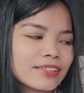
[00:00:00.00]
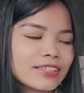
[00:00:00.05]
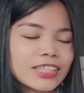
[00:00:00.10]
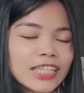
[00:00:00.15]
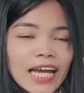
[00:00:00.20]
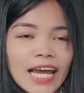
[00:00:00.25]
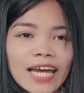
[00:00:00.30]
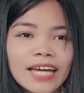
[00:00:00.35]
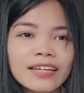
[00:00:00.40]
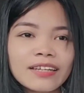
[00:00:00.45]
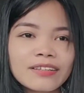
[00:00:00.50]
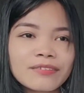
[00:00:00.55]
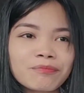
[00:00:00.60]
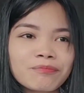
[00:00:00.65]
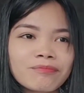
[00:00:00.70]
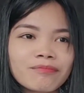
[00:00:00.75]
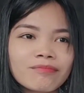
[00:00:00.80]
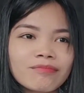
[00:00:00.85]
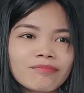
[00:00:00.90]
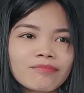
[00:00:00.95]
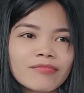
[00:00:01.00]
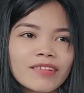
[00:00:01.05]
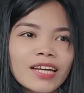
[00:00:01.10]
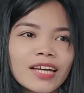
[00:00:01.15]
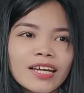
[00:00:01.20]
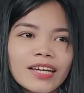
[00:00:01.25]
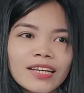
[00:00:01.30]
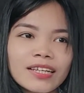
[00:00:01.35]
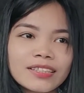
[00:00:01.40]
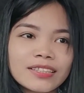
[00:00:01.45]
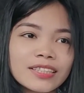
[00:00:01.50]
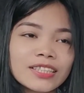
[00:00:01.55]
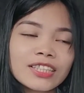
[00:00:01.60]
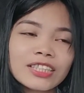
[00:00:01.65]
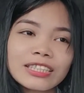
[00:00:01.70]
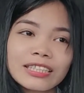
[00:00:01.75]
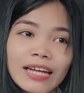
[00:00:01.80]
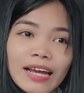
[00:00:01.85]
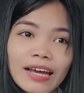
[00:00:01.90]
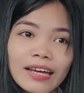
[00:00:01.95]
Check? Is
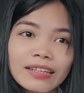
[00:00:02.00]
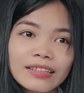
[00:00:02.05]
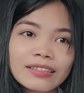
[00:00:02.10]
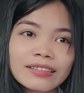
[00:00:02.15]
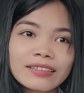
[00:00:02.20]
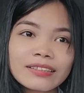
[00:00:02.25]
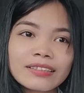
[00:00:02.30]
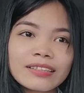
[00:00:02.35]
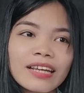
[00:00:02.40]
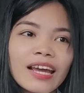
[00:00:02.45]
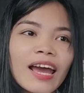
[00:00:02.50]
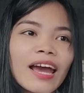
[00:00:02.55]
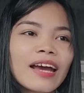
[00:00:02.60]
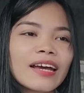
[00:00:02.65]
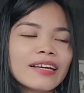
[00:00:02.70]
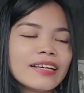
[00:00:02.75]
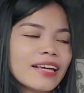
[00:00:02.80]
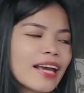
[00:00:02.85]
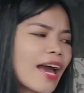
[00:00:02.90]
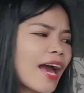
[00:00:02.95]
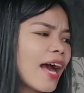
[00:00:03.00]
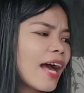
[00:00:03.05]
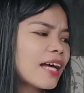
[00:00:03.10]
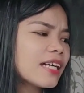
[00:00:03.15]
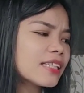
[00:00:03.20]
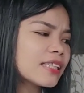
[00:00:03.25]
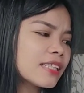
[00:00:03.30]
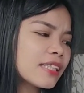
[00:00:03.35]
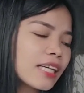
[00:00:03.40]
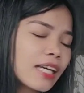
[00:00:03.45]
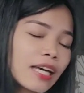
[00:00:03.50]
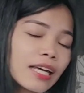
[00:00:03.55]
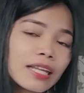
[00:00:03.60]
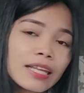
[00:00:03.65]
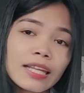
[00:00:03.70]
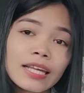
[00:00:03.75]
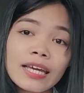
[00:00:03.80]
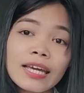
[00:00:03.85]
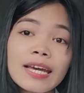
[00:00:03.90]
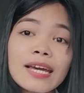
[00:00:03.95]
it check? Yes,
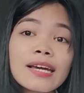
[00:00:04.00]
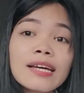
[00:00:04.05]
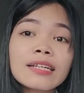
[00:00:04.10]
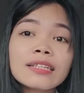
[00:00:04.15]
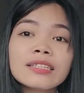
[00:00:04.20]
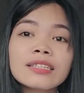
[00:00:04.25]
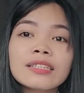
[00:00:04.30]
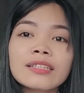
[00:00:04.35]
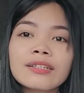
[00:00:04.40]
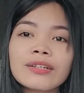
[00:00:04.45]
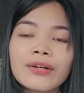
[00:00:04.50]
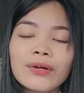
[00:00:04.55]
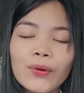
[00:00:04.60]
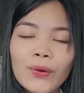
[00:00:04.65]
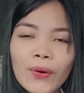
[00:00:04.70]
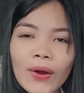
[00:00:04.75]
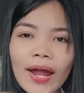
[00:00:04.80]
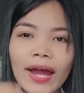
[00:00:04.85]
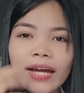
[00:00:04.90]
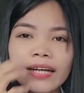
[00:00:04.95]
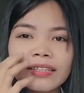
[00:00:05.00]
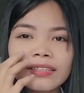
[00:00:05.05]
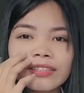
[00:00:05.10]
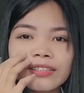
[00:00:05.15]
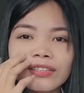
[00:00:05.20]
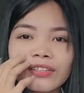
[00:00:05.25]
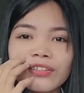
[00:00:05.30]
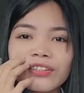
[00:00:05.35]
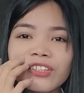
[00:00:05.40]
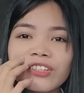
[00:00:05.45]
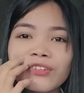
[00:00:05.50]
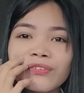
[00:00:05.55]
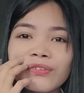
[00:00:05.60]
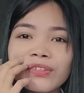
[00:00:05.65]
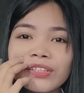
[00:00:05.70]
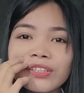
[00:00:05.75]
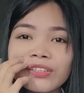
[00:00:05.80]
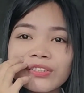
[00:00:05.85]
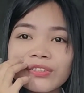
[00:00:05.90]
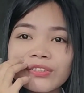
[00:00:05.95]
it is correct. So you
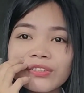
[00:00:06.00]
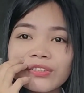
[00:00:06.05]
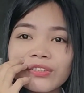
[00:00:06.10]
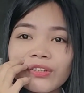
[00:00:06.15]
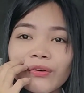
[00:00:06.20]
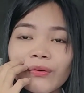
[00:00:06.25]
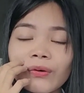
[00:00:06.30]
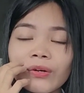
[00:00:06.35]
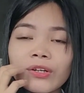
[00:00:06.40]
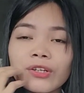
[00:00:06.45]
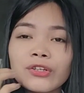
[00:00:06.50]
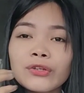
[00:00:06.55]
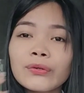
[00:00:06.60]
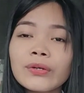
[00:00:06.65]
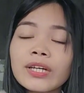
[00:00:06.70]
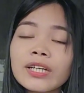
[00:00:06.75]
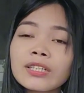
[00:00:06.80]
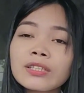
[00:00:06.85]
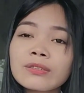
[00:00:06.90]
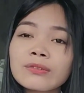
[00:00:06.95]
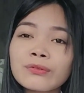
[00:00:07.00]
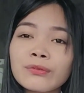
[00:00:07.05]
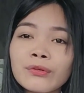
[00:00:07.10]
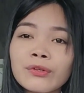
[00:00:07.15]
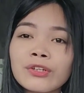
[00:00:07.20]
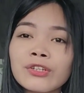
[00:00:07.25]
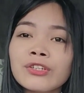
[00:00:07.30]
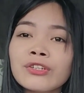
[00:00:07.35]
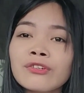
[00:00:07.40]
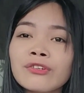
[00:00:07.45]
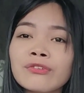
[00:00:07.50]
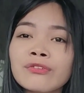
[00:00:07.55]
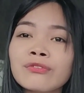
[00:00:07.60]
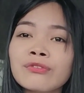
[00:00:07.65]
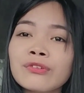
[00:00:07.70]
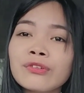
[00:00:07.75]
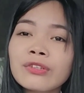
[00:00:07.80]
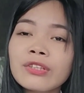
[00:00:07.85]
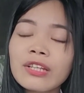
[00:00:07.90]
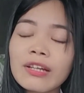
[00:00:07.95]
can store your
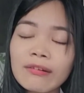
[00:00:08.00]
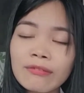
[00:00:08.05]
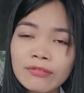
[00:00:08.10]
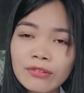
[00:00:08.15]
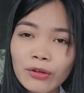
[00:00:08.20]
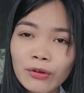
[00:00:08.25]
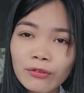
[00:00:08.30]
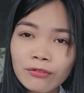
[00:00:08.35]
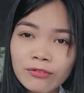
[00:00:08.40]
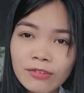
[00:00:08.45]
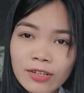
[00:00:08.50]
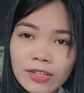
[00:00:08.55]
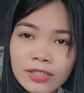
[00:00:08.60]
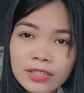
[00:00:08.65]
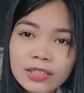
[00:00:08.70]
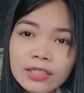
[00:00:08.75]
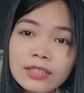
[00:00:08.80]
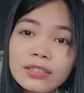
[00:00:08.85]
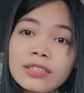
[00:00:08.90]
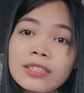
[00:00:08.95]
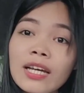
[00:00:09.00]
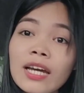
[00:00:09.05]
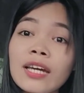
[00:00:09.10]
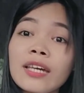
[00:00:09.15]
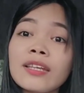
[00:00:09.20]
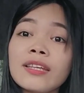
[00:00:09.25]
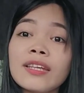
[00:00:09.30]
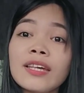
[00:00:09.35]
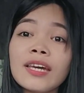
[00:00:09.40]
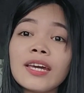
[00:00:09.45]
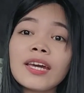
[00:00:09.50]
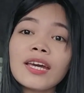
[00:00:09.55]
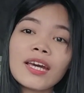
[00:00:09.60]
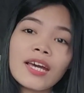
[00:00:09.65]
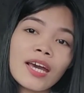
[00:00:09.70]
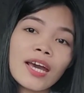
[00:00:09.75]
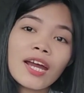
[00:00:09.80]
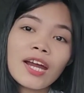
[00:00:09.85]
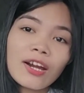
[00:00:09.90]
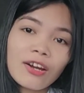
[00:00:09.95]
food leftovers inside the
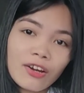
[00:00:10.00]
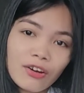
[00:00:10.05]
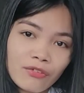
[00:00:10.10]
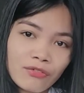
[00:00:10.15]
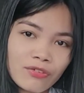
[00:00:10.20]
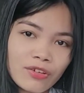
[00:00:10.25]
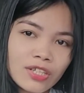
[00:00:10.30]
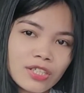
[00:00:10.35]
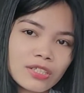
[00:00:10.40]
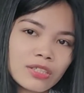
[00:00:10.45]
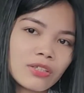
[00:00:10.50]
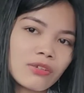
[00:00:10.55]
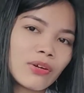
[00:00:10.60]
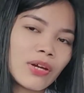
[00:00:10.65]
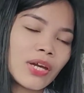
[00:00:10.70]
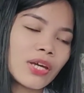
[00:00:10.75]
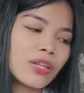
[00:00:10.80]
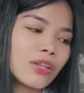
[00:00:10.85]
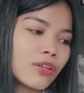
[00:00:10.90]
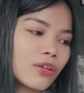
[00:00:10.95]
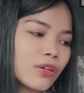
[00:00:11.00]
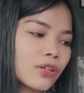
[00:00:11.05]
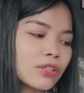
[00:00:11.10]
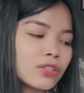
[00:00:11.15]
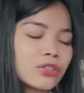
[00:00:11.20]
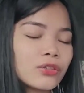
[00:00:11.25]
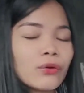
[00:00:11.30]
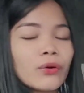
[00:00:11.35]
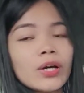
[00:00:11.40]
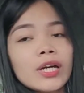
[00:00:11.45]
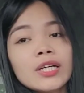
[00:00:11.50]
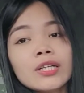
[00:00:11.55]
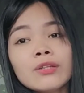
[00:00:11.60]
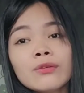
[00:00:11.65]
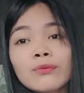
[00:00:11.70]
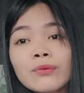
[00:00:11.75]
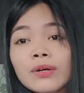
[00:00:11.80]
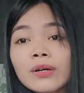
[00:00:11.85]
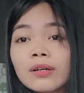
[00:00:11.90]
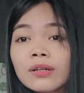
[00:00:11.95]
refrigerator so
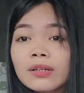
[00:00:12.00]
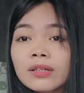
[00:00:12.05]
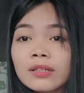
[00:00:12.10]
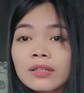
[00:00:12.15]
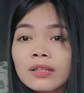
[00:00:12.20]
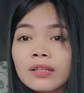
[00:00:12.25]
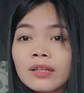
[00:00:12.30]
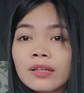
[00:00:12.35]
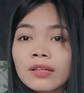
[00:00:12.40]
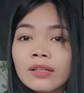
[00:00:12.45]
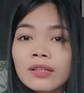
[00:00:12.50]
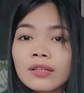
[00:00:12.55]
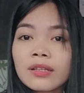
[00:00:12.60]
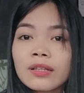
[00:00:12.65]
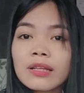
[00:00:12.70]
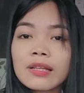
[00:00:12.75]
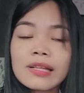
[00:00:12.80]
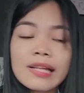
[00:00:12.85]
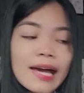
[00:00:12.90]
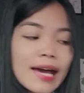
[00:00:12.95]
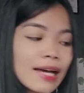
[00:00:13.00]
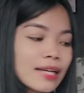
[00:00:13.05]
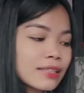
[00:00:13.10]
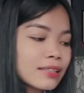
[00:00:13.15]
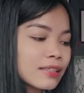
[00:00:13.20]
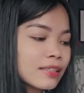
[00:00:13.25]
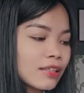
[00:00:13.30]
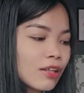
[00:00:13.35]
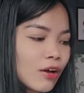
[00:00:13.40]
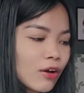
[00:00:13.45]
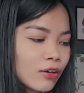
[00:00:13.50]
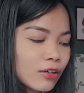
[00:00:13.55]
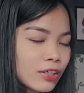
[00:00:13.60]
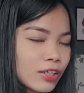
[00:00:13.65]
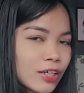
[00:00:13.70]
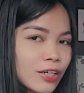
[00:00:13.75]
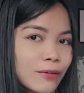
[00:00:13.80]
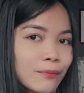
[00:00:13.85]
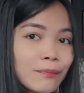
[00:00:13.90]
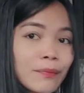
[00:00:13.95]
it will last
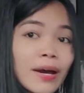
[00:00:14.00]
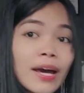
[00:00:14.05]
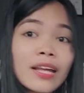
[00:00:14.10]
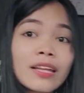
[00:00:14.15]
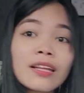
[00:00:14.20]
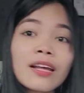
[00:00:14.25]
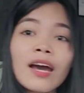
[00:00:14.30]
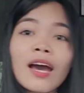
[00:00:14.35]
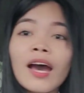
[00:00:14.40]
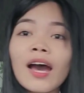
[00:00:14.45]
longer. But